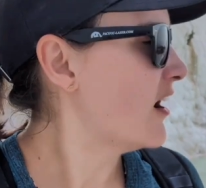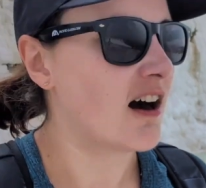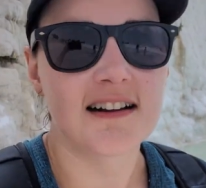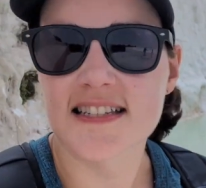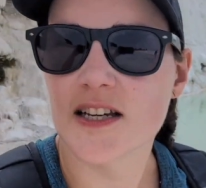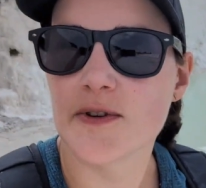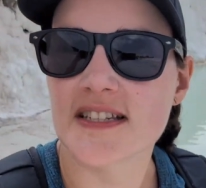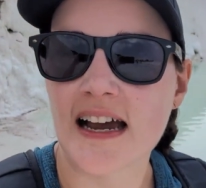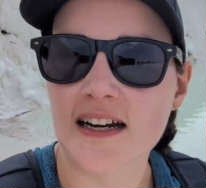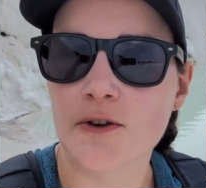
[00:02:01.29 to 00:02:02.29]
Honestly, it was
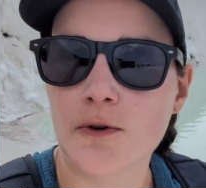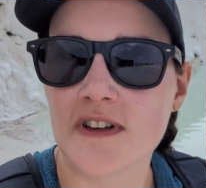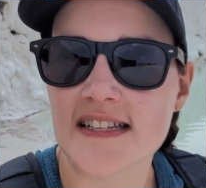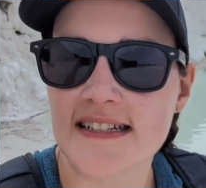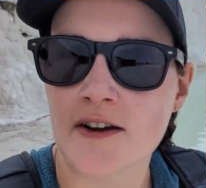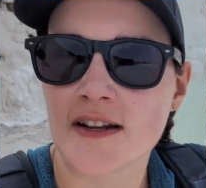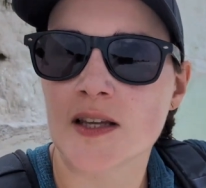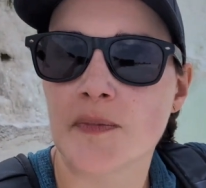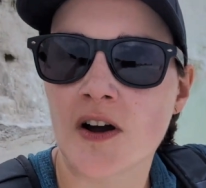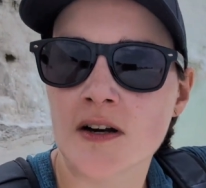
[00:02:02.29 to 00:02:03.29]
kind of coolest down at the
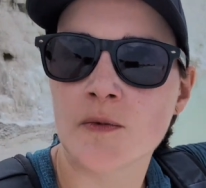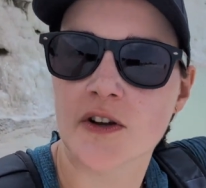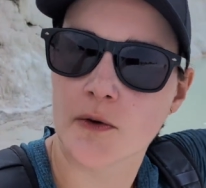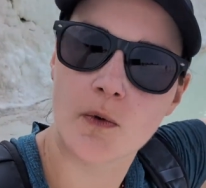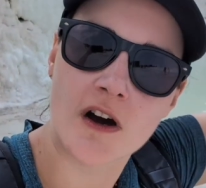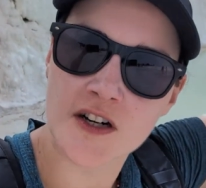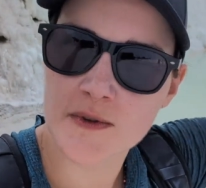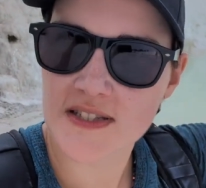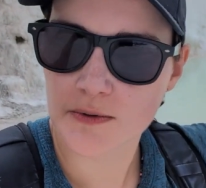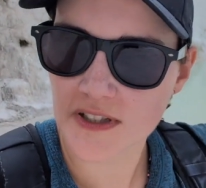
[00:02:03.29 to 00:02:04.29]
bottom where the water
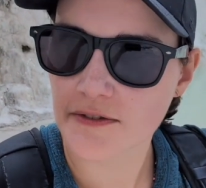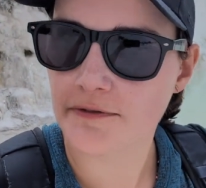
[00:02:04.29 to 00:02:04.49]
was really